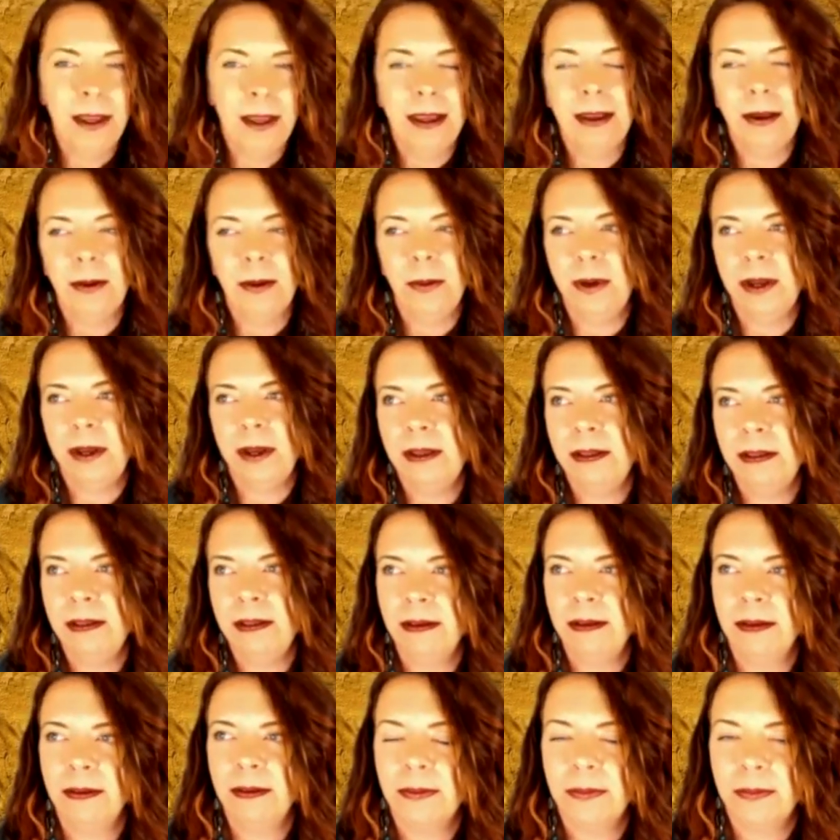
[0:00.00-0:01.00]
Well,
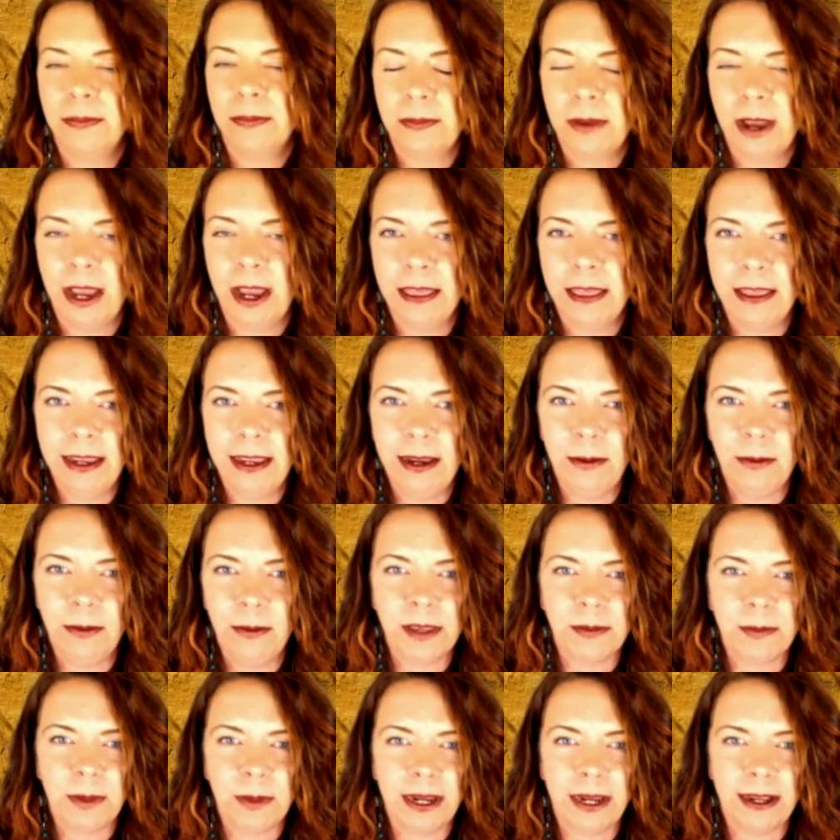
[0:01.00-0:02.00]
I think it was
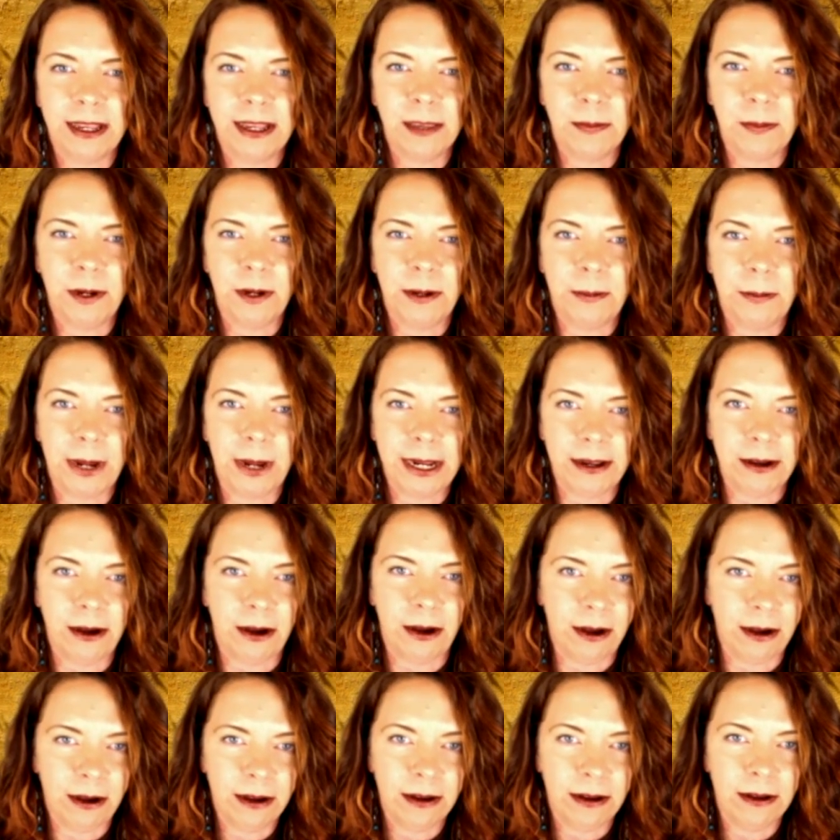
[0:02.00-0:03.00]
my husband and my
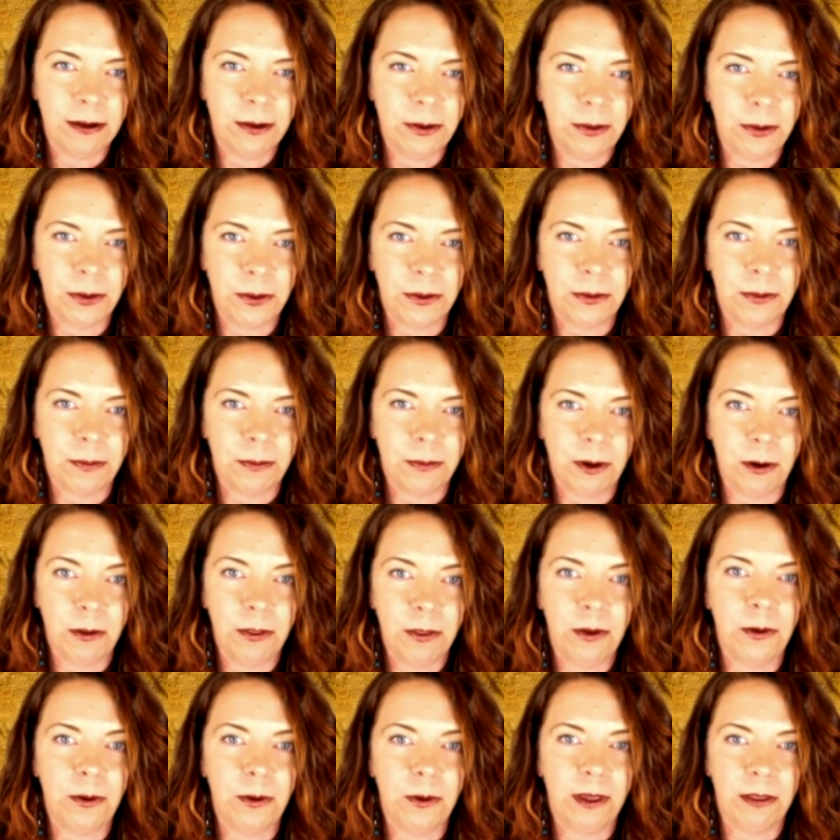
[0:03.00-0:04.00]
dog who were both
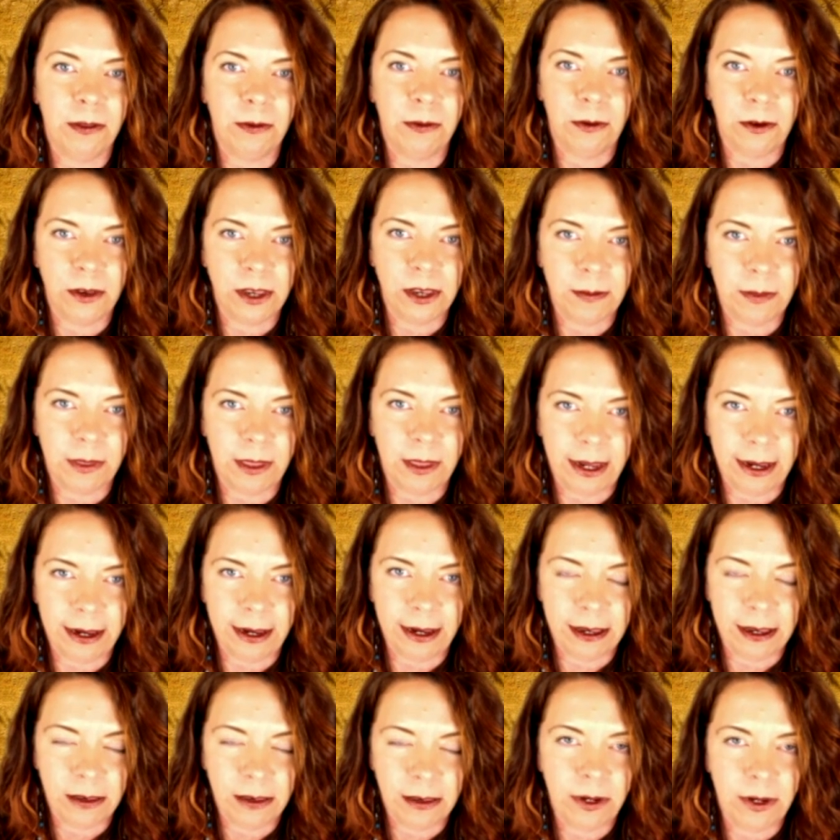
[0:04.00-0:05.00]
going through some
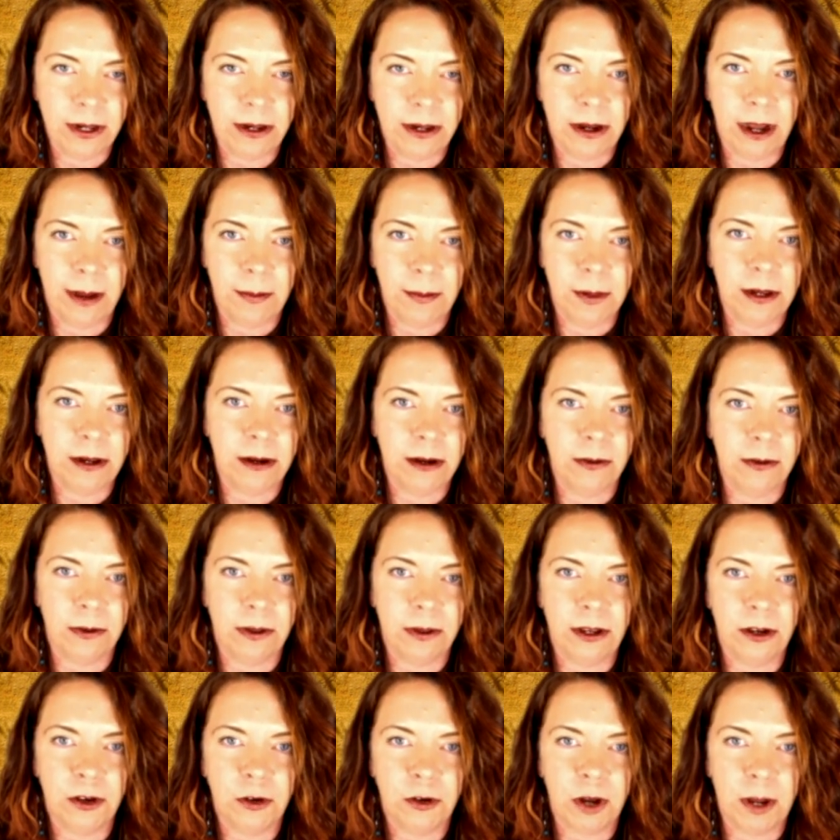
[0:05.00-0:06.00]
things. We adopted a really
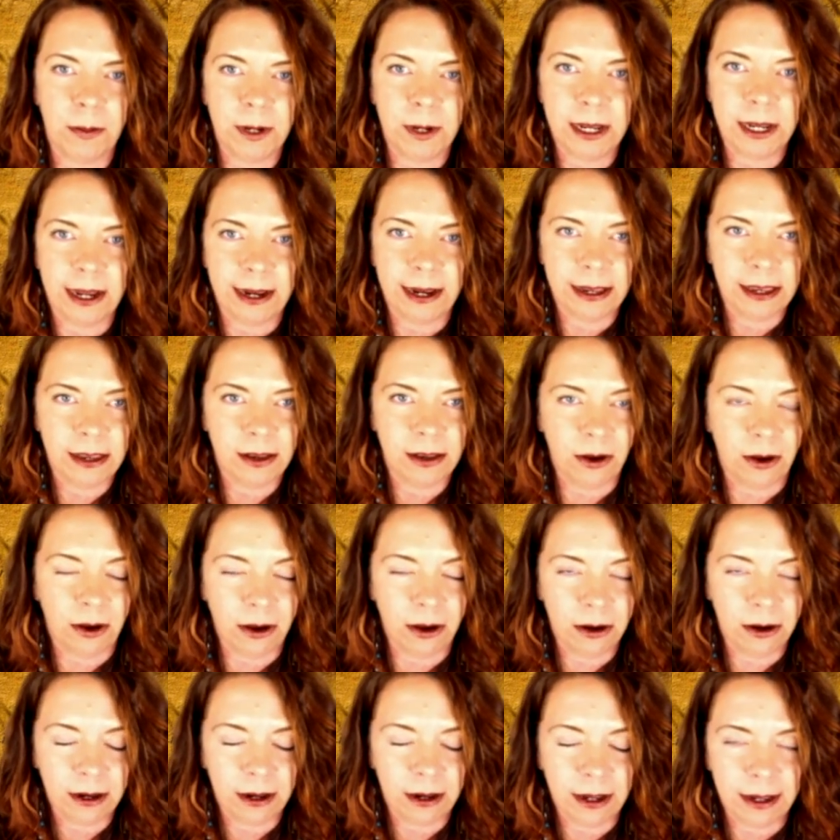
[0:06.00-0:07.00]
traumatized dog,
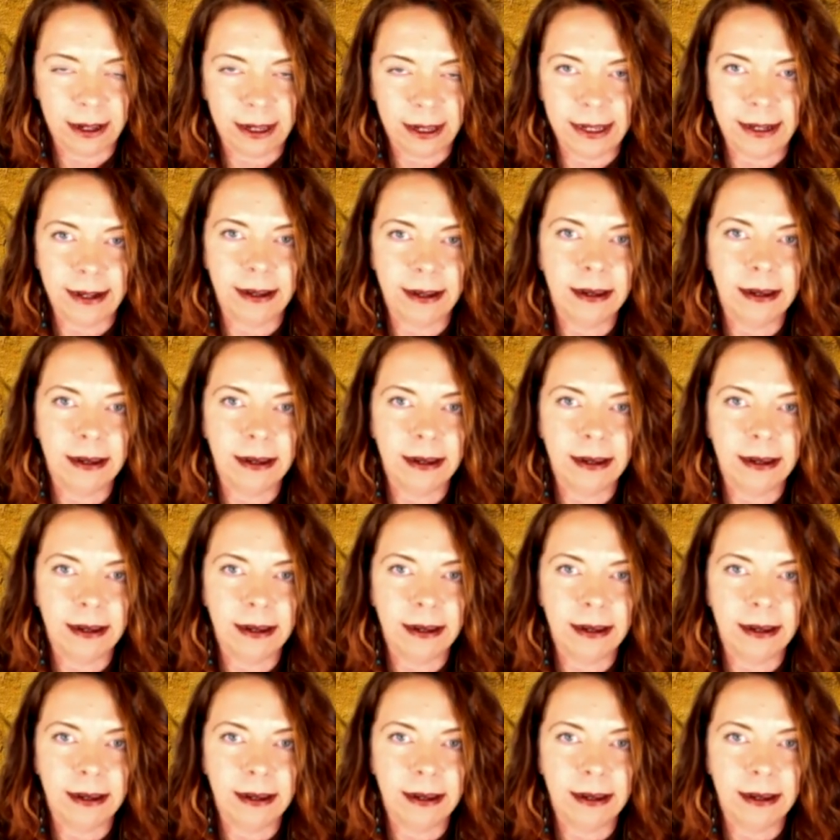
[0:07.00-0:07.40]
and